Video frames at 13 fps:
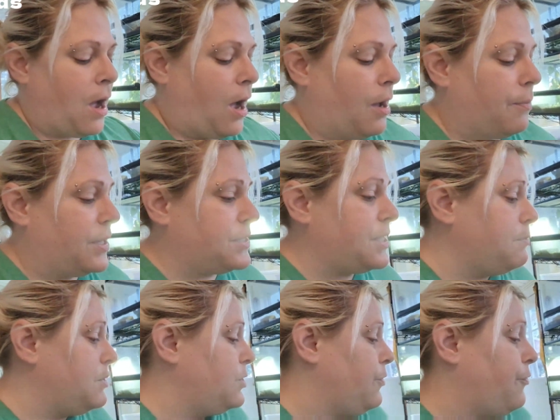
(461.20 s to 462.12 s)
Um, they
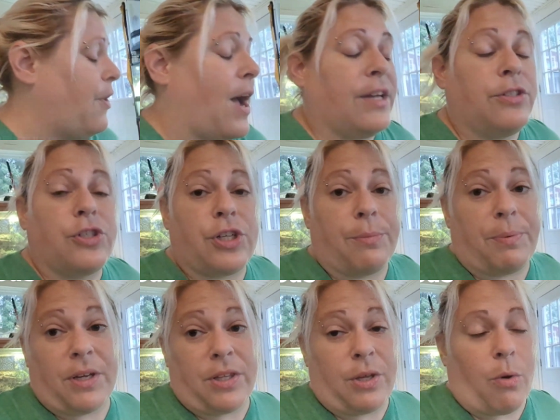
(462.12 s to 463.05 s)
seem to do fine
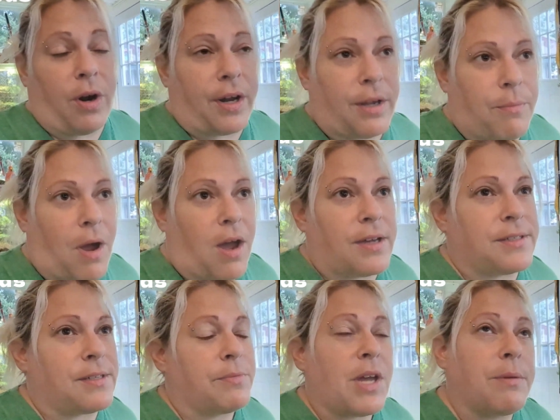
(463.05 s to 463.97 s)
shipping in the orchid
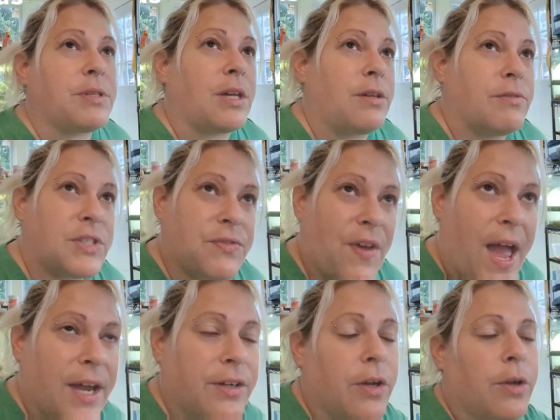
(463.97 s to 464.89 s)
moss. Sometimes I use
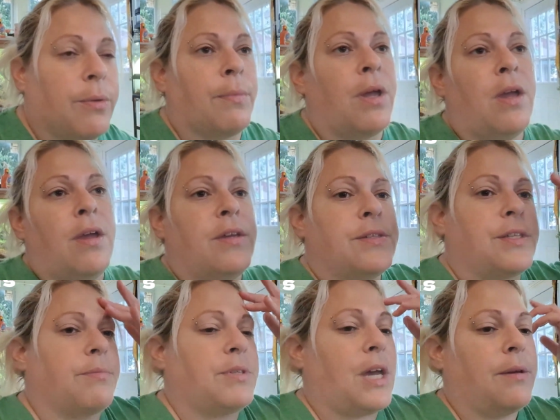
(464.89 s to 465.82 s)
sphagnum.
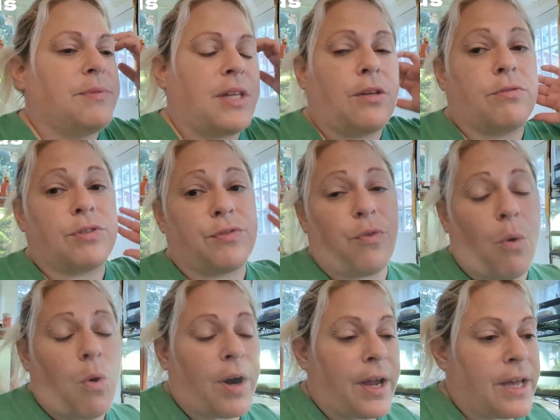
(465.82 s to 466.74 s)
Sometimes I use
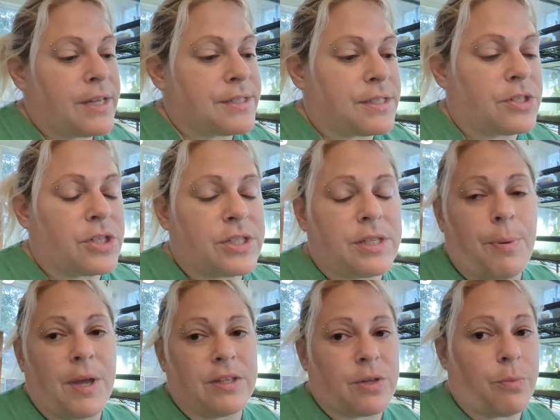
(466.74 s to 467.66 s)
forest. It just
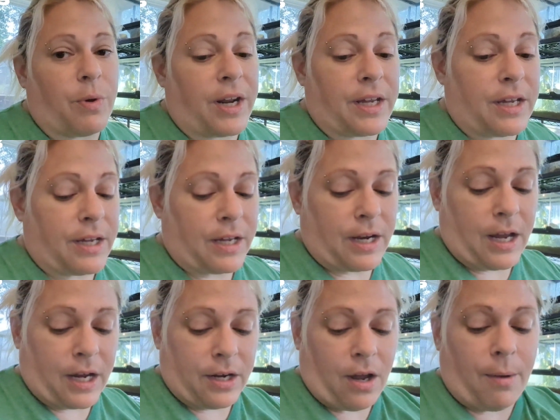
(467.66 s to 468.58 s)
depends on what I can get
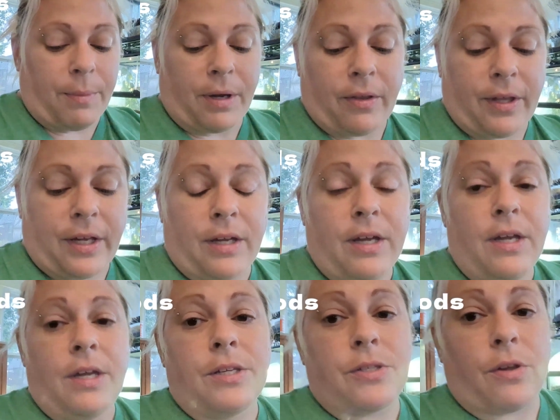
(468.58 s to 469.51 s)
economically.
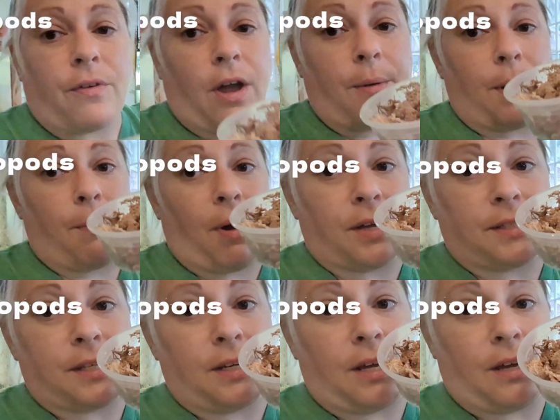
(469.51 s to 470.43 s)
So I've got my
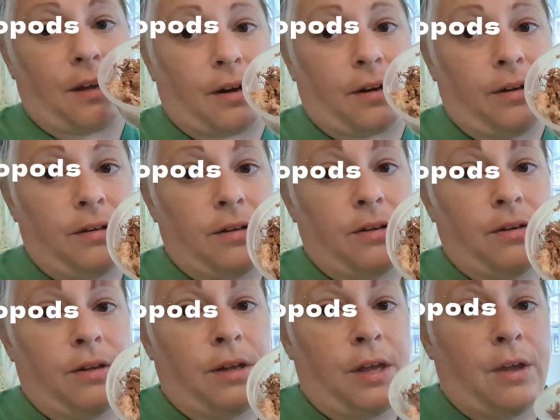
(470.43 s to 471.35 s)
moss in here.
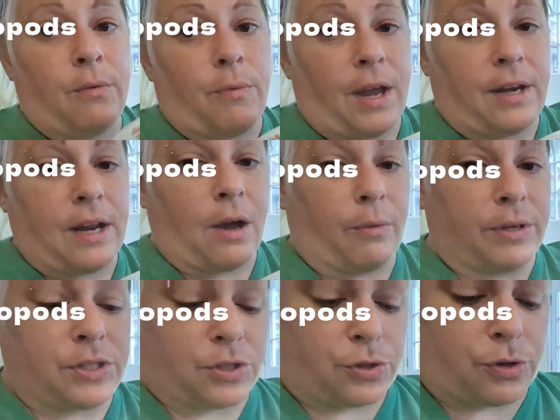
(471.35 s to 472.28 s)
Right now
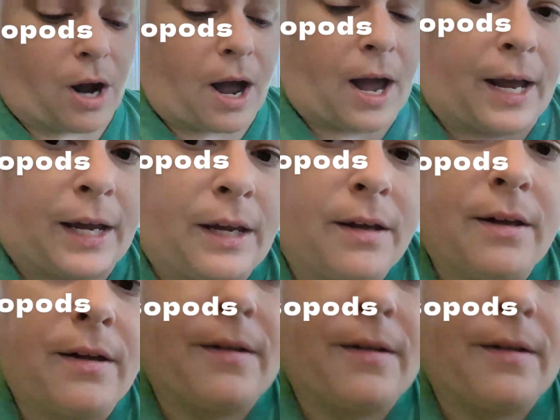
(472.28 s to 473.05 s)
it's dry.